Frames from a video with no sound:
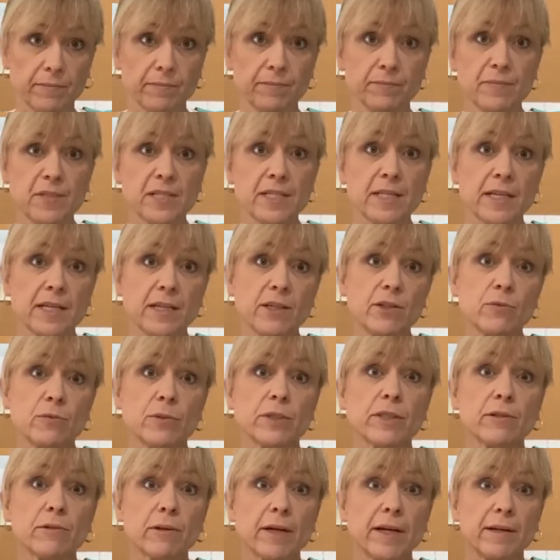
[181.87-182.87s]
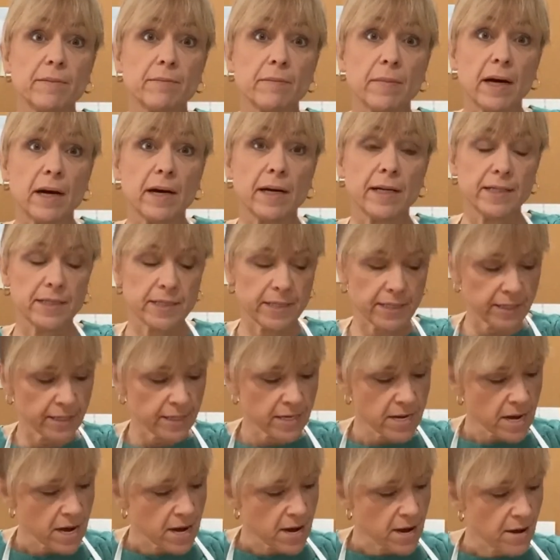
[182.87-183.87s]
stained wood grain behind it.
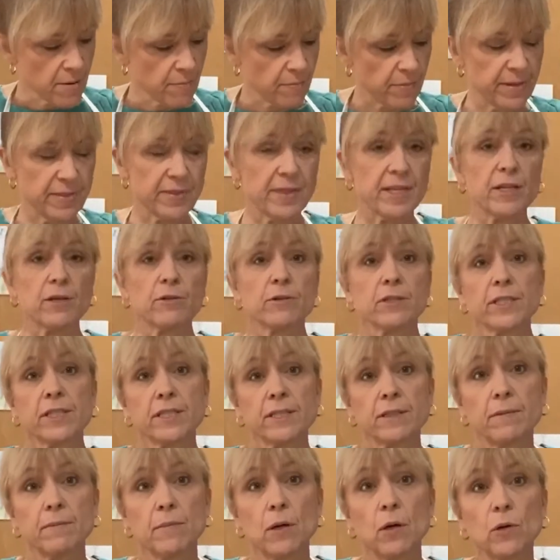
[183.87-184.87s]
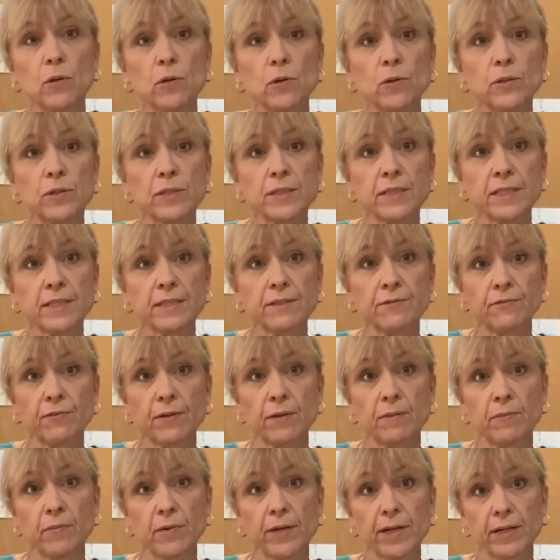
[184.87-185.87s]
But there were some holes
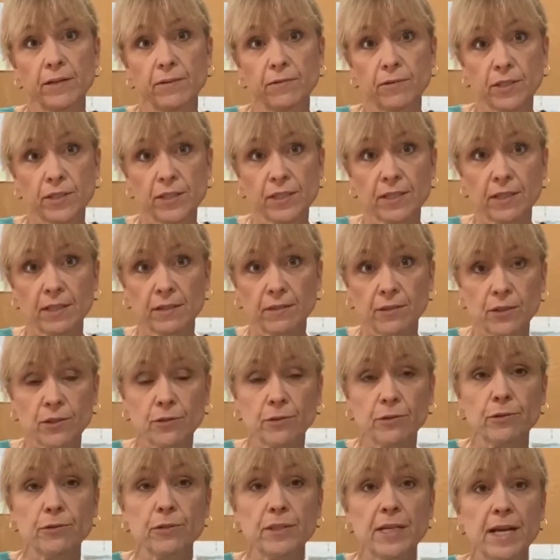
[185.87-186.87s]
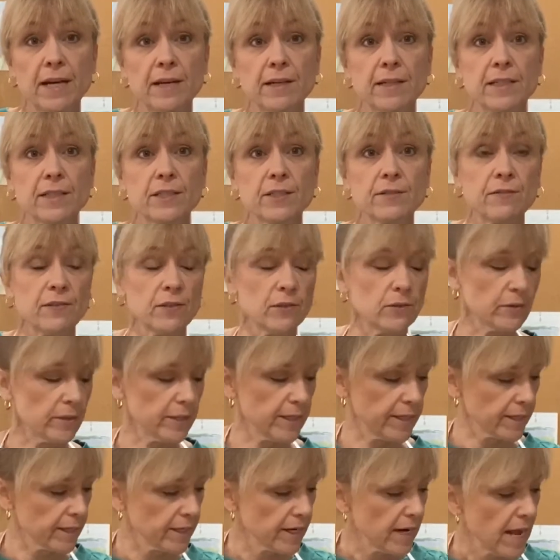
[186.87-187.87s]
from when it was screwed down as
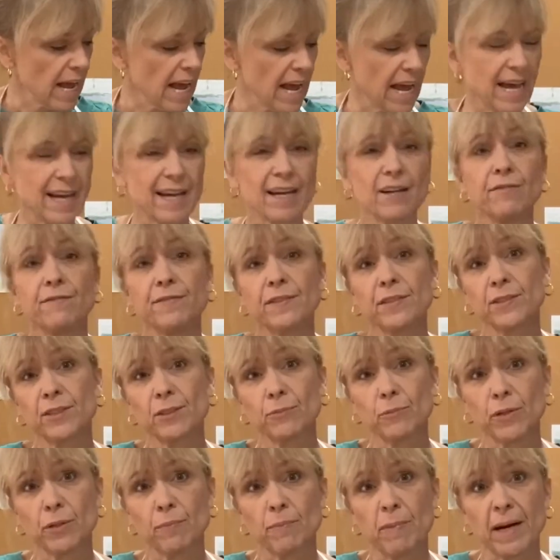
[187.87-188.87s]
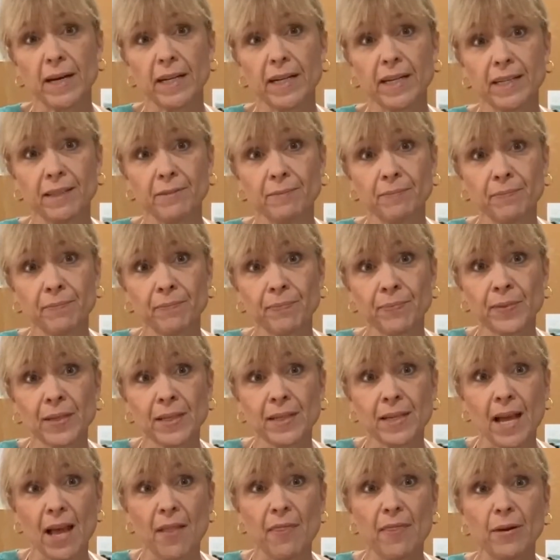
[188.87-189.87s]
flooring, and I filled them with putty,
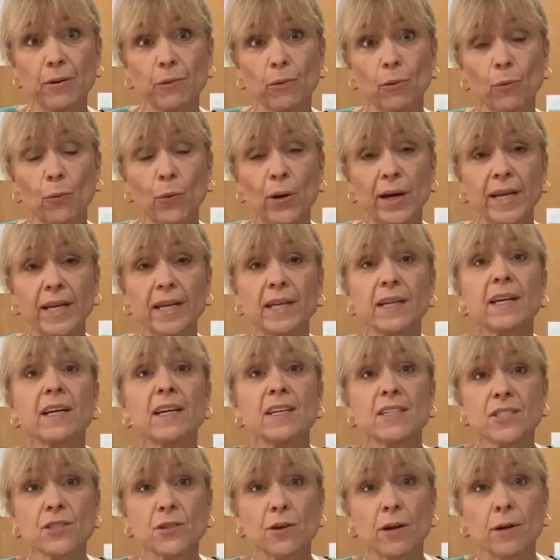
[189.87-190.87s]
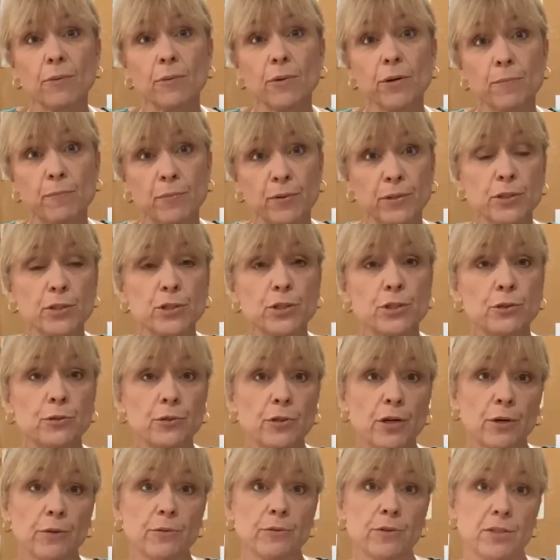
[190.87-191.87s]
and they were white. So I want to put two
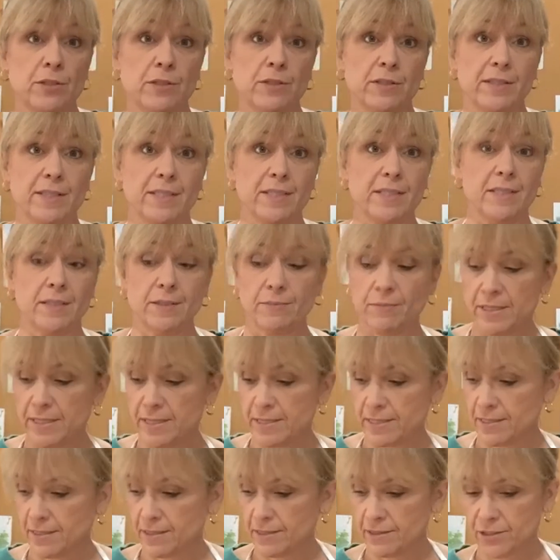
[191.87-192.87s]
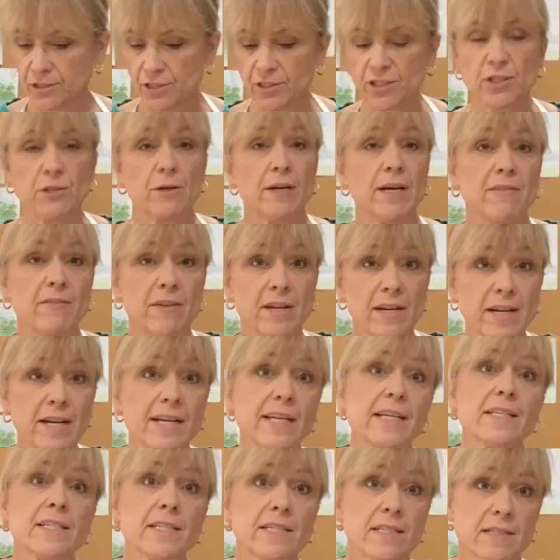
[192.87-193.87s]
coats on this one, just so I have a
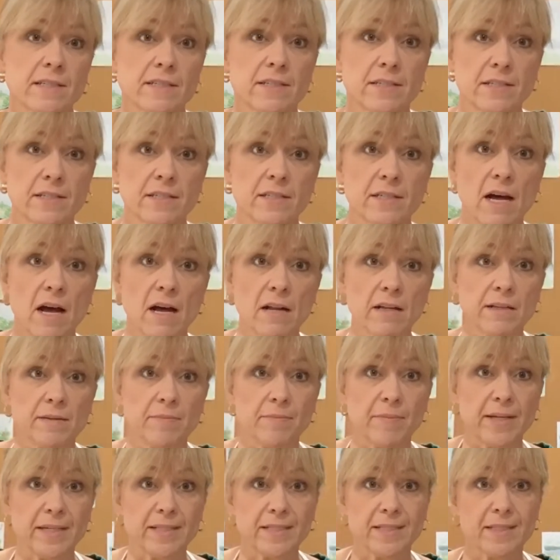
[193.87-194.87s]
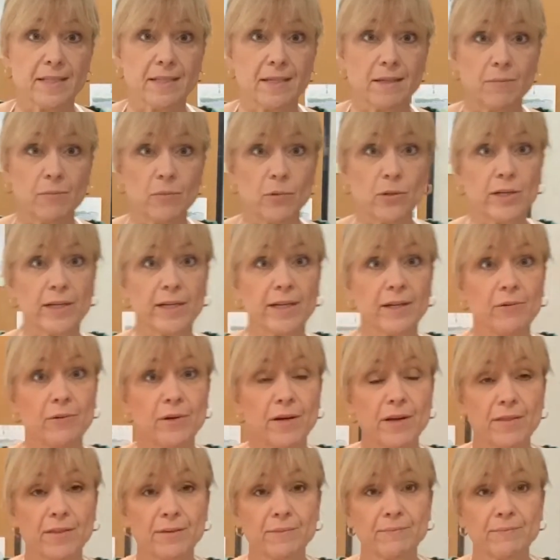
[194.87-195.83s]
nice solid base that I'm working with.